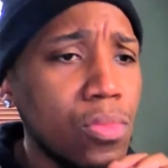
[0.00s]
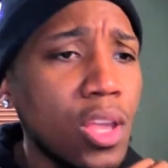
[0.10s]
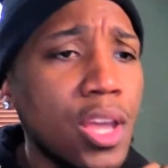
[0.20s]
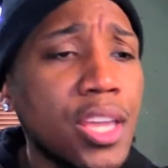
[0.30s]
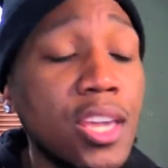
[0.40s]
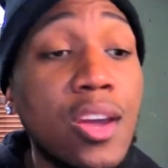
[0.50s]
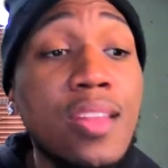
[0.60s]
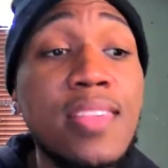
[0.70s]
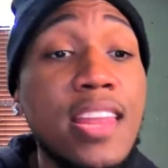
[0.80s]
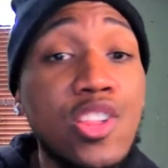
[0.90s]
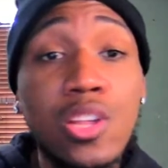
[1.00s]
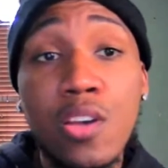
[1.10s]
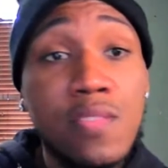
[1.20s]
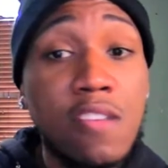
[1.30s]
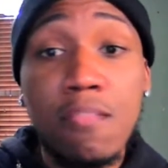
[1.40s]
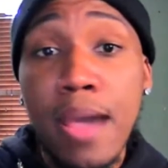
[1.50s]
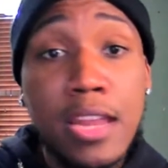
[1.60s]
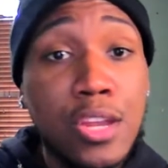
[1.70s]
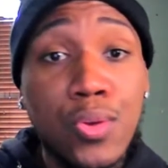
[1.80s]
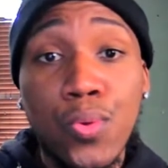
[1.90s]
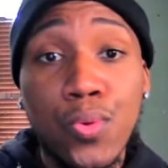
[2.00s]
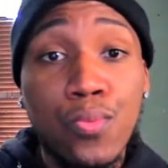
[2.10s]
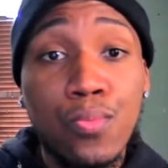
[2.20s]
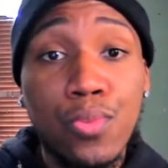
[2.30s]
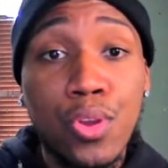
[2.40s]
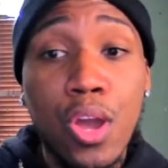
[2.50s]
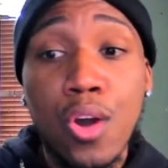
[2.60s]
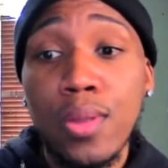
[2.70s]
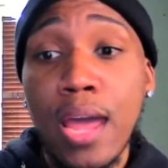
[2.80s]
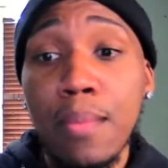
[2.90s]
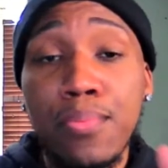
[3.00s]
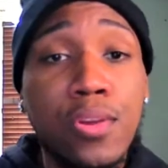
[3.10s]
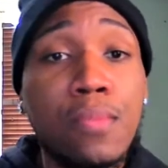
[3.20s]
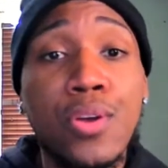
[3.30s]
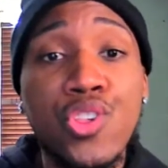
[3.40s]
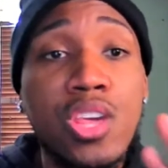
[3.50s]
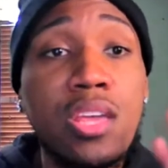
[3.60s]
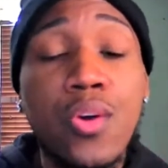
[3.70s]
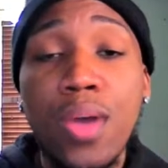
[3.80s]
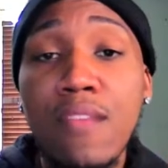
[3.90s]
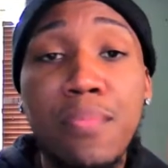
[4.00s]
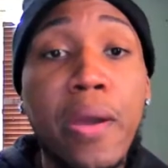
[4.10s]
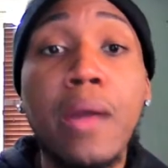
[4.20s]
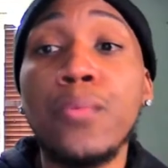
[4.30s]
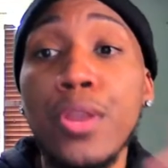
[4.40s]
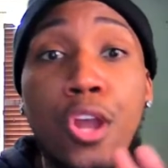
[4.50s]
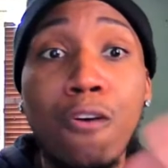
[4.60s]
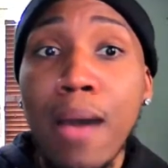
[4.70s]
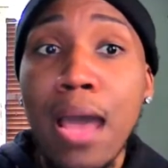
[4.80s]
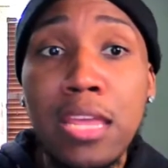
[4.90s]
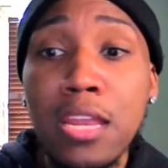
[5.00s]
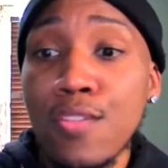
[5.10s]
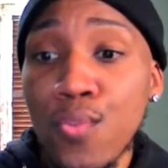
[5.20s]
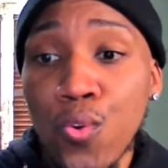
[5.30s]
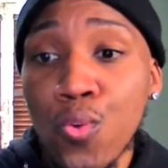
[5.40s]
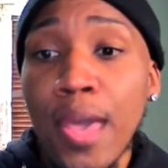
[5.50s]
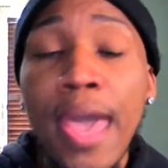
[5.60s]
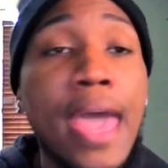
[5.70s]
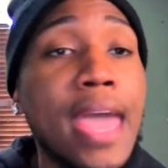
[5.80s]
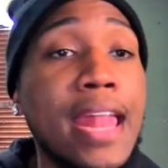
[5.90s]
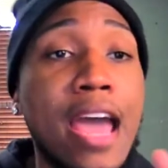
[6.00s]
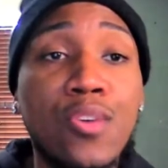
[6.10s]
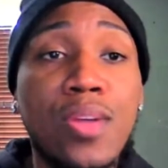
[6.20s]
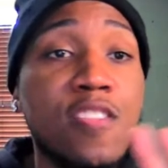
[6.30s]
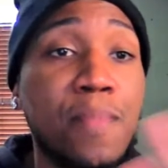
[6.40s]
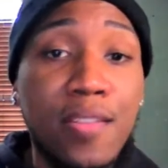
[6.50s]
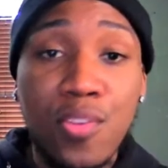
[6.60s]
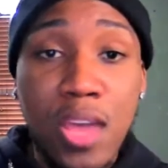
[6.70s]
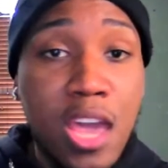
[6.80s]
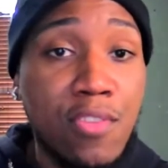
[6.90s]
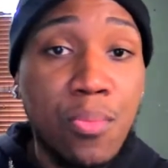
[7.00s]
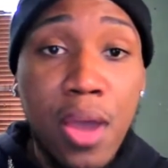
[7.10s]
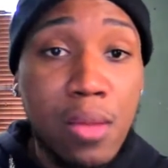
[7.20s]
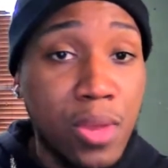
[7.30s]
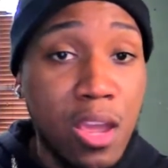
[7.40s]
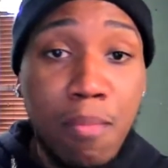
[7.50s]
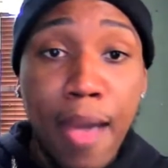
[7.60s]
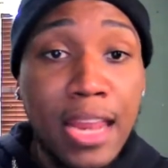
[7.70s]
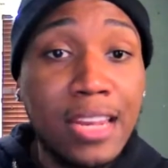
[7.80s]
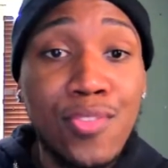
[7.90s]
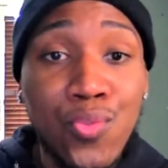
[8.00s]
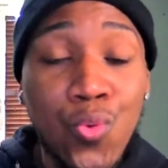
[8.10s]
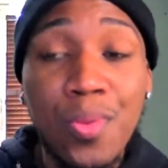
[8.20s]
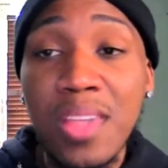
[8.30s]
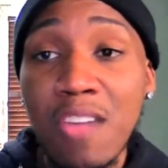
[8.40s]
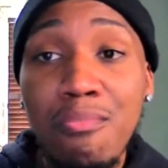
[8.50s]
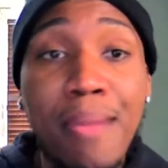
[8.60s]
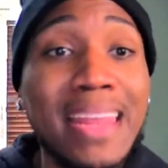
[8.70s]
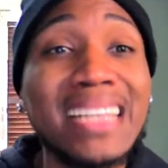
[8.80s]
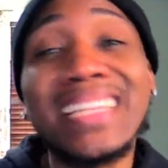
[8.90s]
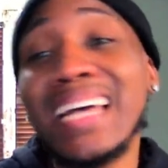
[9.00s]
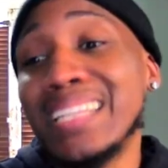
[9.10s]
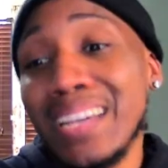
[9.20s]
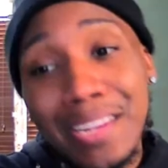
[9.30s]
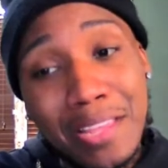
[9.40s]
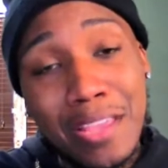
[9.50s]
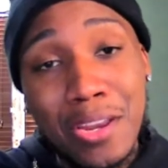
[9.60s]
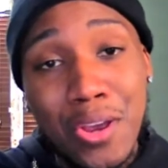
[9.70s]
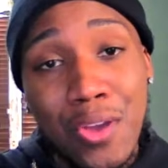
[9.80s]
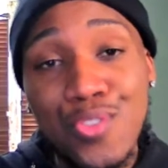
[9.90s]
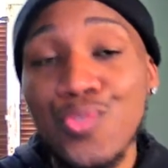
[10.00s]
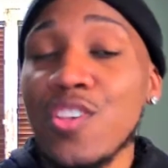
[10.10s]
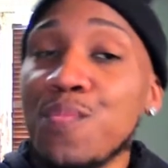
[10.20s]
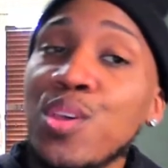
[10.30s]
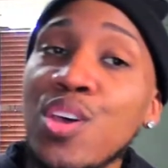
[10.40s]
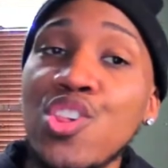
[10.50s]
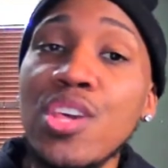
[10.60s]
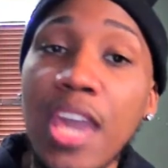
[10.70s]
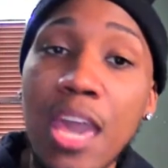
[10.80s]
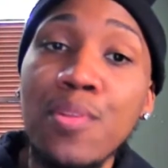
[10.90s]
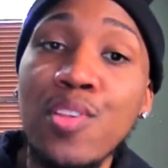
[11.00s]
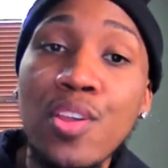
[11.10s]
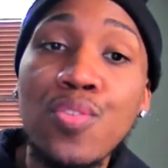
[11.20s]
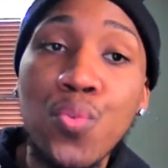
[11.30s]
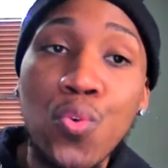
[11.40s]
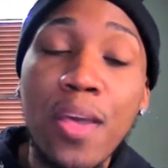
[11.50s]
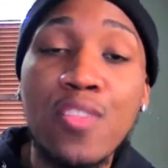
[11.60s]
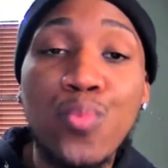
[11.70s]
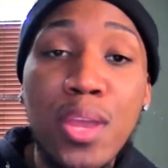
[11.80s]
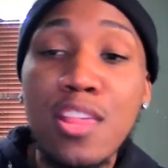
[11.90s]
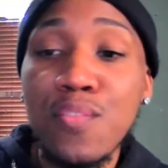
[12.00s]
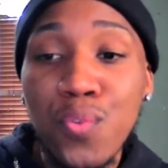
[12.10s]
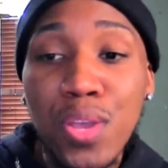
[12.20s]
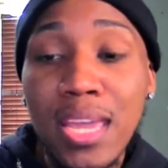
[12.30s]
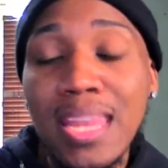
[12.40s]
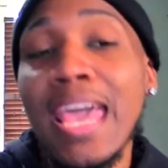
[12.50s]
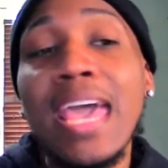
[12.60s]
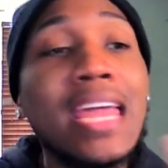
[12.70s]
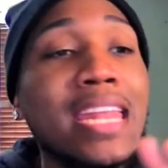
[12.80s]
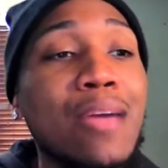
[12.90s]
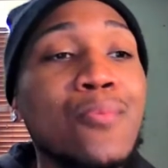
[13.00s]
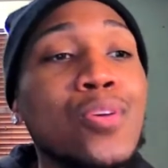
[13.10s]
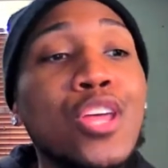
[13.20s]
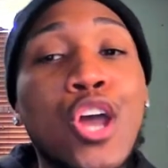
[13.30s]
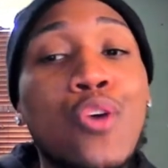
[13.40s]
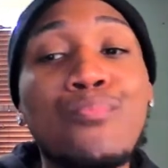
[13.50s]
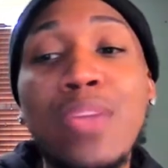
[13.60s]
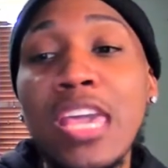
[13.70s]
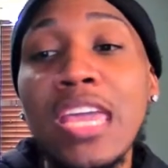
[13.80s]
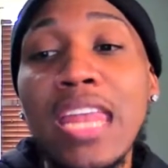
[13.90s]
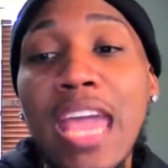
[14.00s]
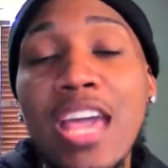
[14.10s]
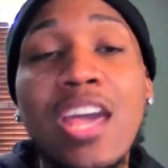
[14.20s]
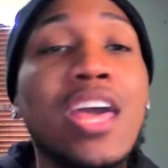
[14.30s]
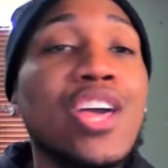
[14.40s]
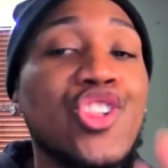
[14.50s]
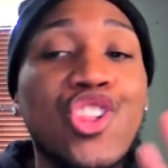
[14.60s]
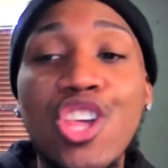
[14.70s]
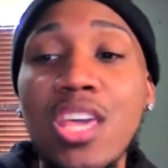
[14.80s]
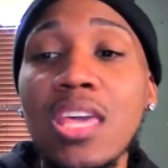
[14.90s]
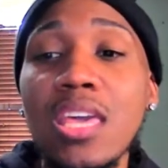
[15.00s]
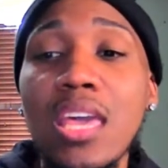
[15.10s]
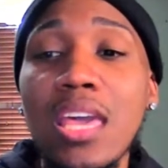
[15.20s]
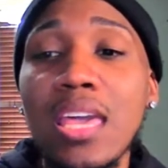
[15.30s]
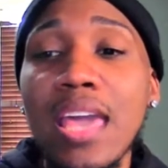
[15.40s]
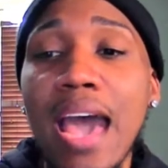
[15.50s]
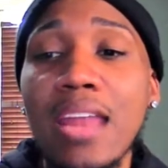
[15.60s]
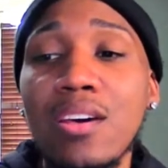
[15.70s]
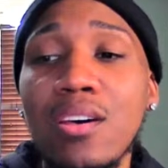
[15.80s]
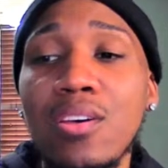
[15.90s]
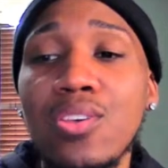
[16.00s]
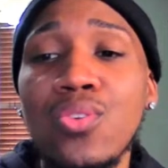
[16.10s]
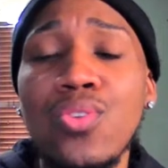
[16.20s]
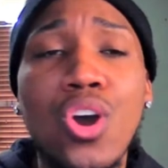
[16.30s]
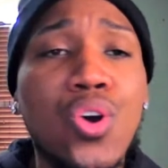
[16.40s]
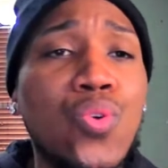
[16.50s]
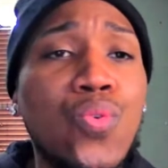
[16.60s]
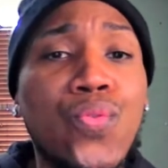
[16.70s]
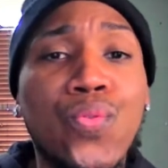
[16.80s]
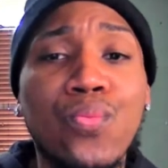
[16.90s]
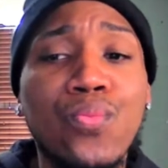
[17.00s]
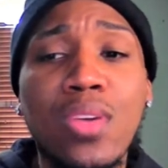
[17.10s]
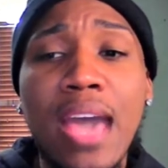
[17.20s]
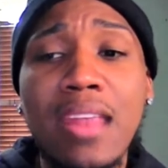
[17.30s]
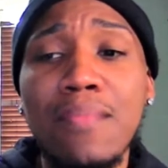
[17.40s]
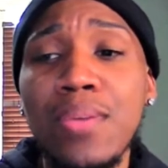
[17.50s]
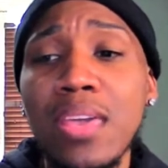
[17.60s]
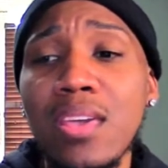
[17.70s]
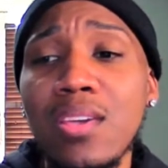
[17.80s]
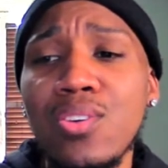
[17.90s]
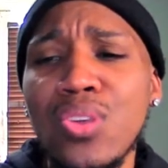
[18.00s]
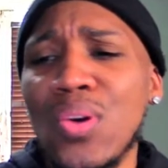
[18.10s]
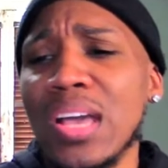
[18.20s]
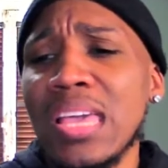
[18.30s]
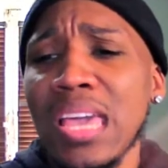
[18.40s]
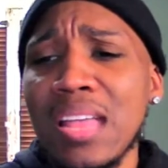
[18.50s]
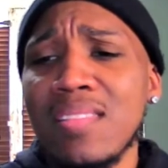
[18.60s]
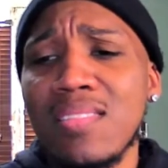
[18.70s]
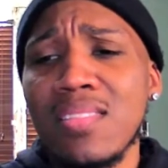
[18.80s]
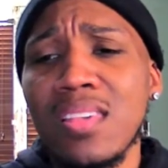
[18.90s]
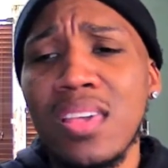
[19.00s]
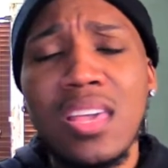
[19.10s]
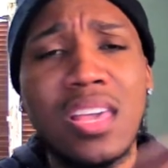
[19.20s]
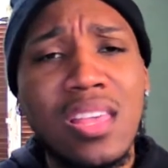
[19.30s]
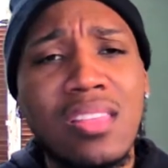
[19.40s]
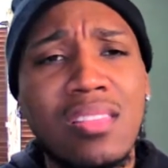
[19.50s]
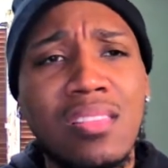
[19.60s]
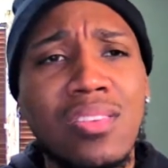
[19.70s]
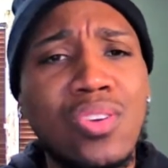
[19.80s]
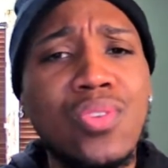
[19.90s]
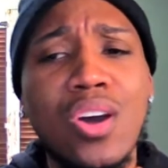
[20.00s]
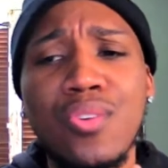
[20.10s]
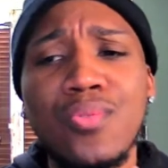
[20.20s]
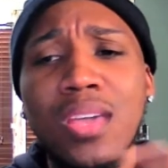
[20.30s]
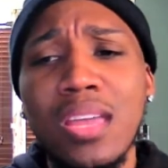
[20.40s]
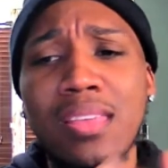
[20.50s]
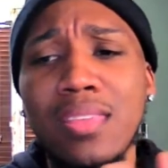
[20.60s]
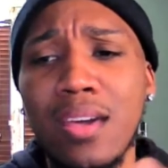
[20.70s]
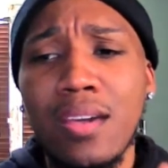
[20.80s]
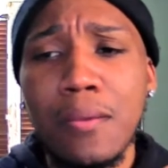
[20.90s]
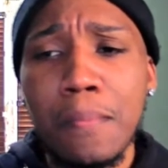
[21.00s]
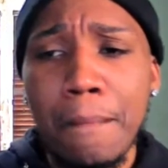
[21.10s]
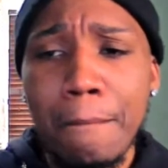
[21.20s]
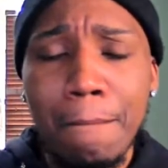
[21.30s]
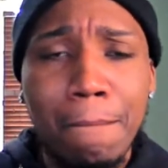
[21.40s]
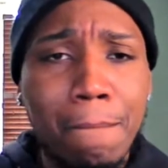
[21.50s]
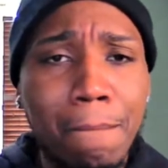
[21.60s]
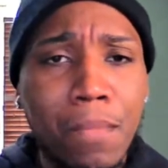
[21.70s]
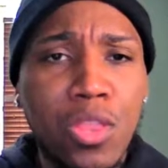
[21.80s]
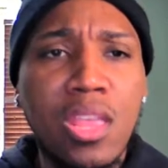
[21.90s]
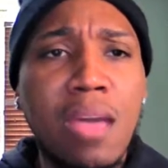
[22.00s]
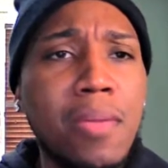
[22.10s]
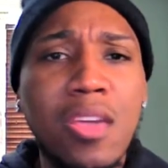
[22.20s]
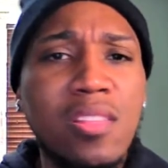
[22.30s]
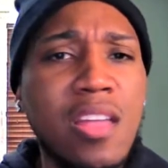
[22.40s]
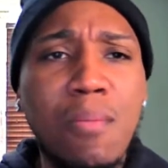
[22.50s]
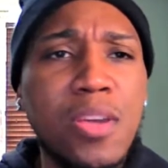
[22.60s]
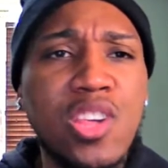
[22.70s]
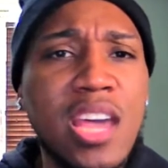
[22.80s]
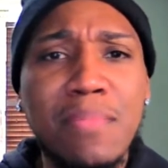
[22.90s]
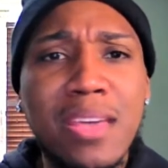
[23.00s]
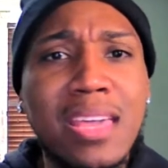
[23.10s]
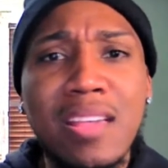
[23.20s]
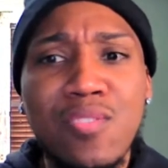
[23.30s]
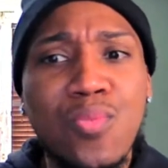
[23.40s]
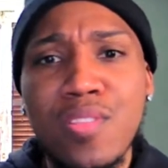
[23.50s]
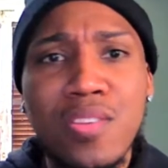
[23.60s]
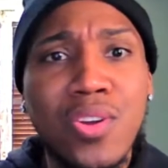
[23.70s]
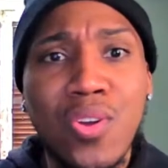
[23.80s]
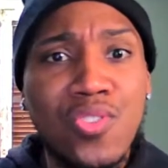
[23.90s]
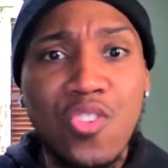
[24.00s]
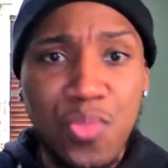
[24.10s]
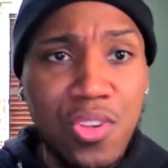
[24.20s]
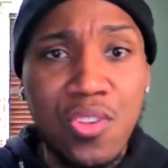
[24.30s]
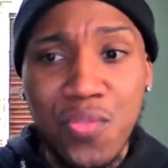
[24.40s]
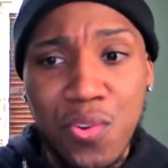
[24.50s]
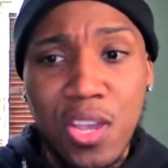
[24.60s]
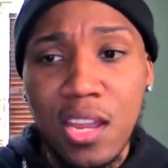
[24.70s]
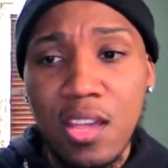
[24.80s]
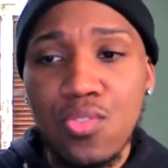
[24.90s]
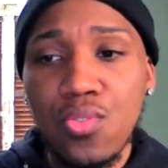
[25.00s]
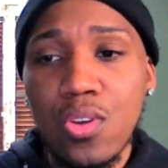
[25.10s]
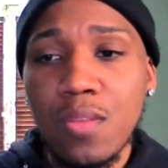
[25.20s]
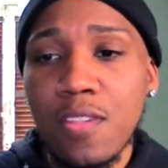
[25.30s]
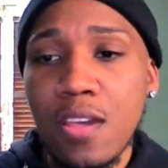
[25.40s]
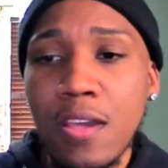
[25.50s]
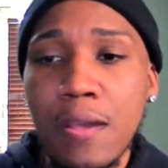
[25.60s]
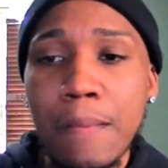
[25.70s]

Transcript: Keiarna said that she loves everybody in the group you know like pretty much she don't have a problem with nobody in this group and i don't expect her to have no problem with everybody in this group because everybody has not done anything to her so just because she came into this group as wendy's friend that really don't mean that she gotta you know gotta be you know against you know anything that means that don't mean she gotta be against the rest of the girls just because her friend is you know what i'm saying